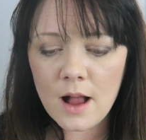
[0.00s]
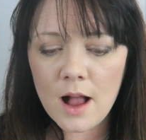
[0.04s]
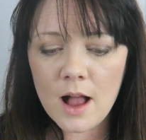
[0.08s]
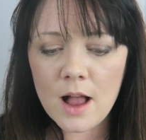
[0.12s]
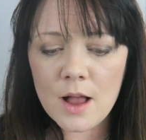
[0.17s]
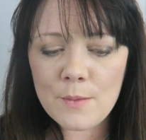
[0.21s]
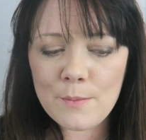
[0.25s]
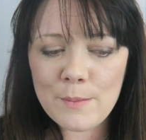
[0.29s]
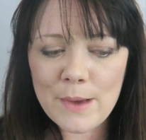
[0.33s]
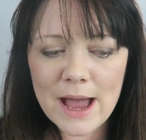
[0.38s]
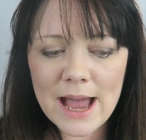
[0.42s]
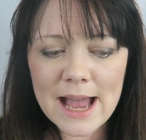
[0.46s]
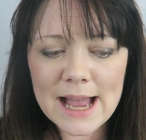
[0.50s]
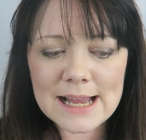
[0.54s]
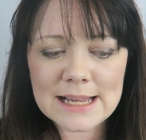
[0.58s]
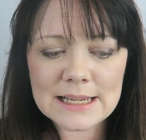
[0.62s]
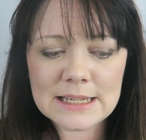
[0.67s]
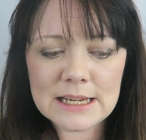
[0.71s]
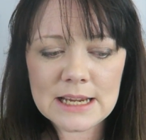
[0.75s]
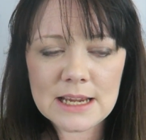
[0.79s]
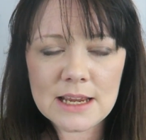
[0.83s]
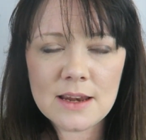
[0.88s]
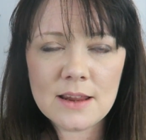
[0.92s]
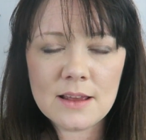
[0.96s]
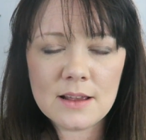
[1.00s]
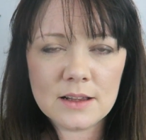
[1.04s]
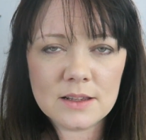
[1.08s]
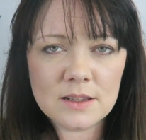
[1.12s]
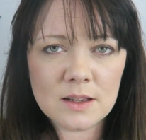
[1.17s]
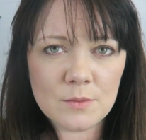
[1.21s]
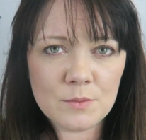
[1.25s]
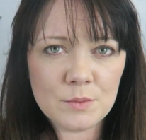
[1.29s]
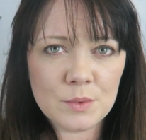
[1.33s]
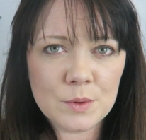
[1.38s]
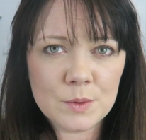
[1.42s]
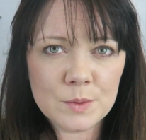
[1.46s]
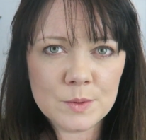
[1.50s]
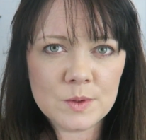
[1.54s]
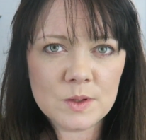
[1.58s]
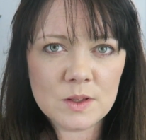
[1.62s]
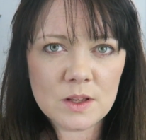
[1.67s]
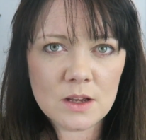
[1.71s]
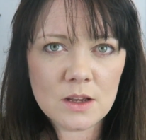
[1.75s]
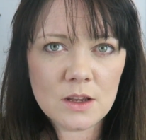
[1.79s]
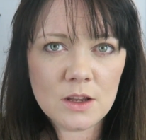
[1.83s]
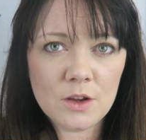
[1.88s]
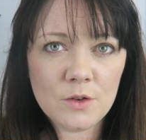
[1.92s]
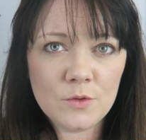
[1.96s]
um, add in examples
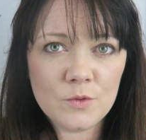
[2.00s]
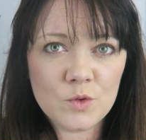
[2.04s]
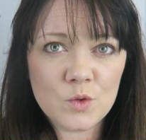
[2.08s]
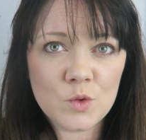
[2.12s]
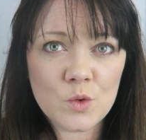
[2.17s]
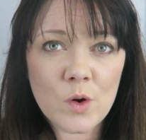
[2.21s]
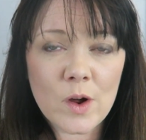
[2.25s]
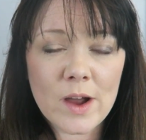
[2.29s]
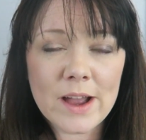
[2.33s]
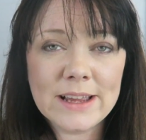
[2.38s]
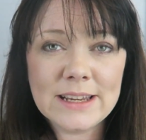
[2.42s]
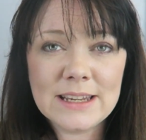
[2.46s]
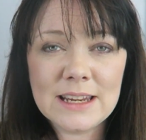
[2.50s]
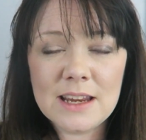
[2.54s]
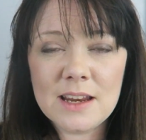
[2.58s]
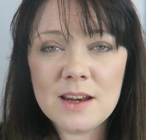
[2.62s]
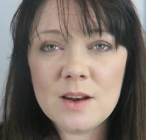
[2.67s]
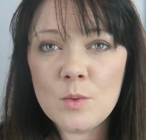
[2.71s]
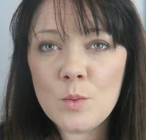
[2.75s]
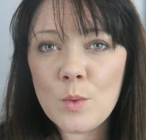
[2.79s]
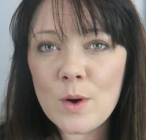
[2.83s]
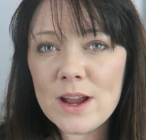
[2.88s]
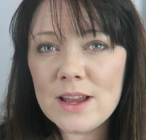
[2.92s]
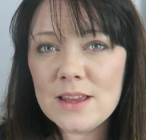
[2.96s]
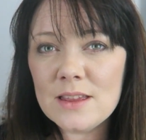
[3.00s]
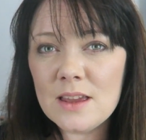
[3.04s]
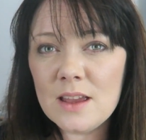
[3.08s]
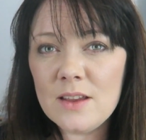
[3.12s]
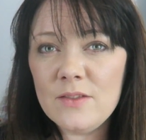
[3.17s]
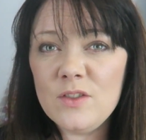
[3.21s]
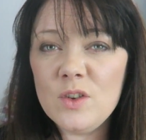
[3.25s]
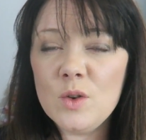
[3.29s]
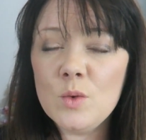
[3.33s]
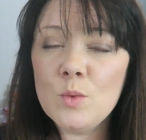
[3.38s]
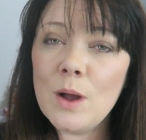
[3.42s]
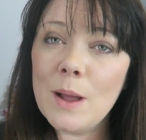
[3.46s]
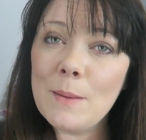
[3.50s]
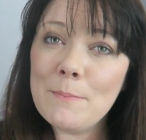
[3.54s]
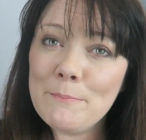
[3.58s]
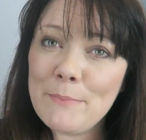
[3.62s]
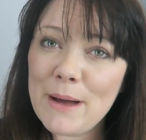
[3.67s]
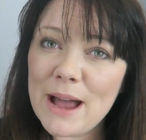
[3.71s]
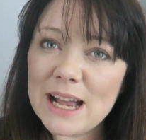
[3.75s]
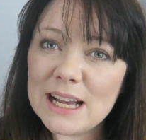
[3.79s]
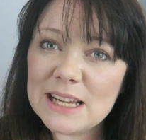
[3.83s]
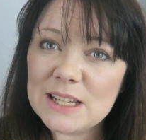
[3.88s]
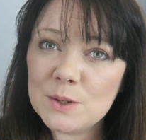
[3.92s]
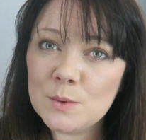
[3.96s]
that you've tried in a way that if you went
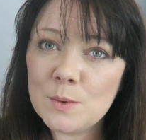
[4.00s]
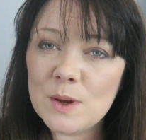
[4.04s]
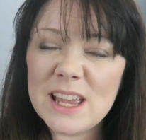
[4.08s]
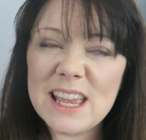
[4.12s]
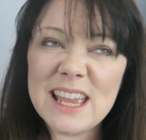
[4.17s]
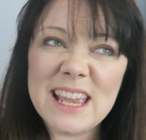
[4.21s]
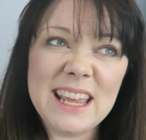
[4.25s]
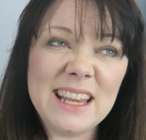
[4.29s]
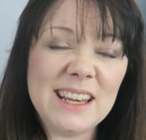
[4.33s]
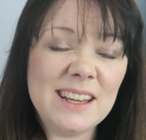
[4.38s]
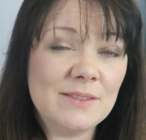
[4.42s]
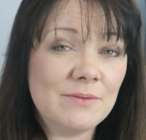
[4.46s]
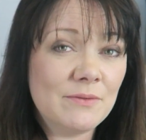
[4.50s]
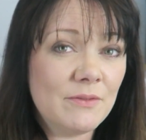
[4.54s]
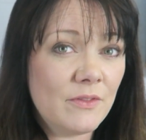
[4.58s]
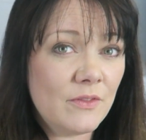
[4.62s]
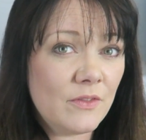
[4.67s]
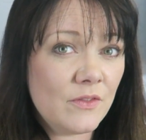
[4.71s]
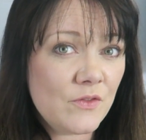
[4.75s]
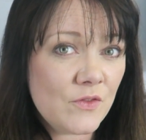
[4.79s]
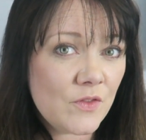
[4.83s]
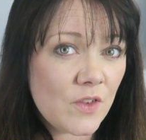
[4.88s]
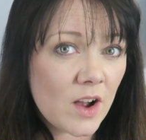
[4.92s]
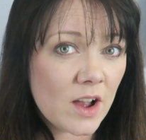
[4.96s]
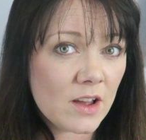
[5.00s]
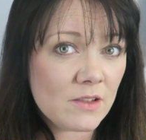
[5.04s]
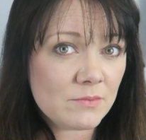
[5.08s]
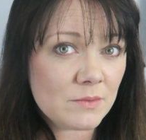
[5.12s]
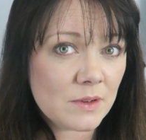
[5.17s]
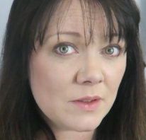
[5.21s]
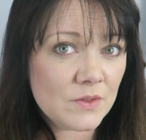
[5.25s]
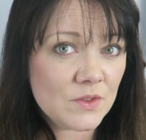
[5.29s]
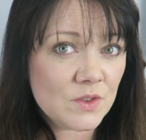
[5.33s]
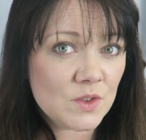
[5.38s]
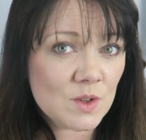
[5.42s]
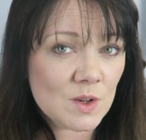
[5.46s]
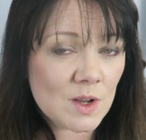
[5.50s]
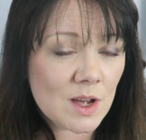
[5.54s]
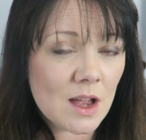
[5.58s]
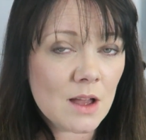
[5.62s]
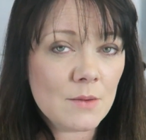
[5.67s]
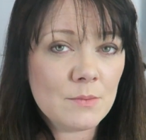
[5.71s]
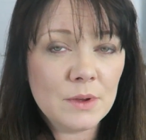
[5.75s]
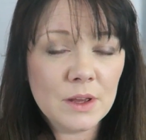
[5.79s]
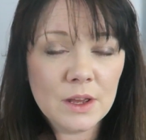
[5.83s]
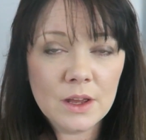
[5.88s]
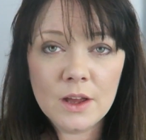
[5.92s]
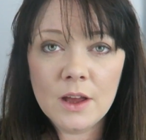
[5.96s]
back to it in five months'
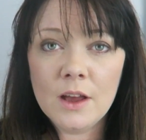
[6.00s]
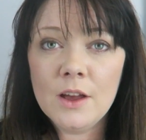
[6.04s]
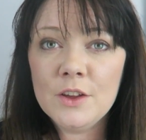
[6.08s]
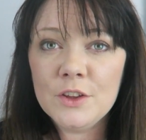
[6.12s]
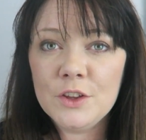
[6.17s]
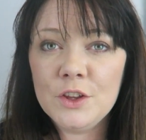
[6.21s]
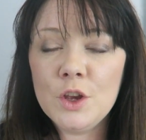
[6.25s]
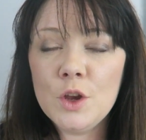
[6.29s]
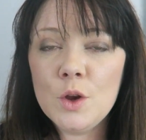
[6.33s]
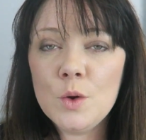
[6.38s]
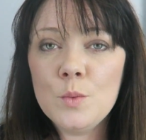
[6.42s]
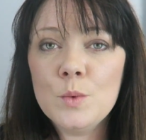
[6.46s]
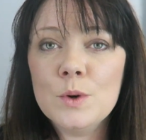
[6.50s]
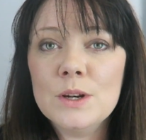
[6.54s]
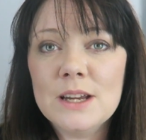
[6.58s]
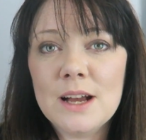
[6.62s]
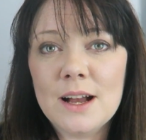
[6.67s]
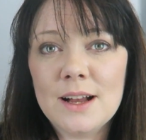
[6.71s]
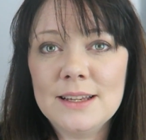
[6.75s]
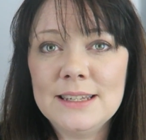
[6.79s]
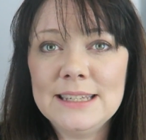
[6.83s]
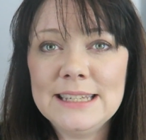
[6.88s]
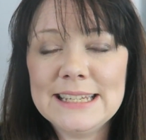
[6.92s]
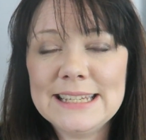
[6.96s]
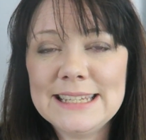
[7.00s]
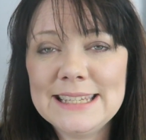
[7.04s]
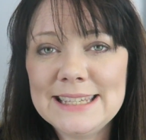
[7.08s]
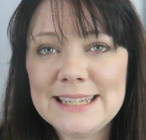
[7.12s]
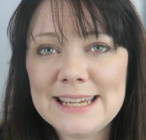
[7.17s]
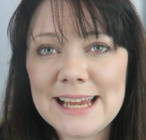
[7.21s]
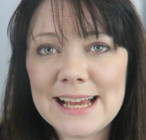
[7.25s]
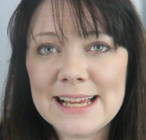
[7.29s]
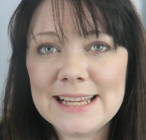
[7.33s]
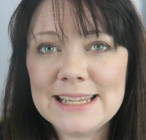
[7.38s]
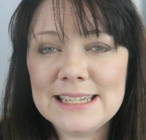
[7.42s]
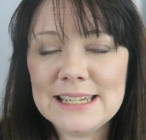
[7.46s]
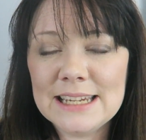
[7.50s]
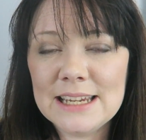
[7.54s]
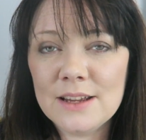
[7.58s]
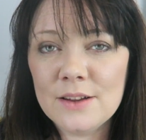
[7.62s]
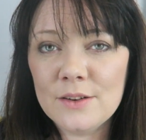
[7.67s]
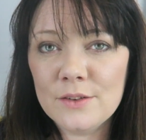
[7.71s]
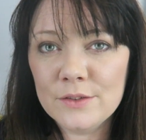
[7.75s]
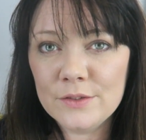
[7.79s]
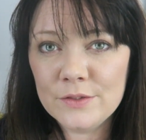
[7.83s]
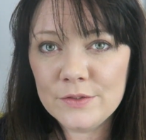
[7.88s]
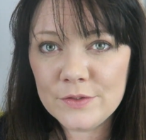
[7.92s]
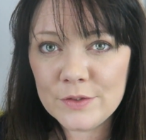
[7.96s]
time, you would understand it
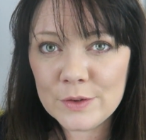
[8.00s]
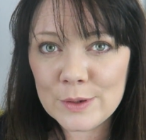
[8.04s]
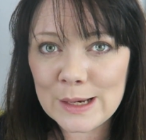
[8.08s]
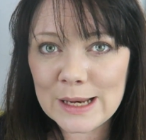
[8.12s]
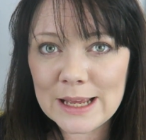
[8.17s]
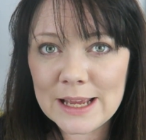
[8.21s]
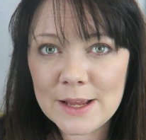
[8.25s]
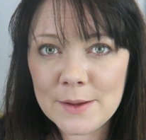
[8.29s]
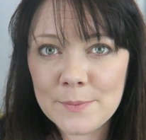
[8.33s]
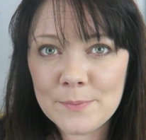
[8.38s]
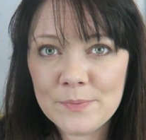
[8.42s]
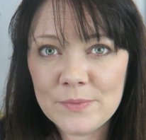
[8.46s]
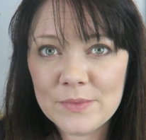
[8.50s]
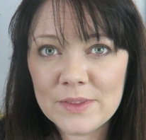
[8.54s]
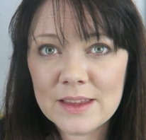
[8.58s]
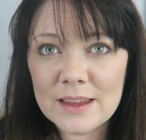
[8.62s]
fully.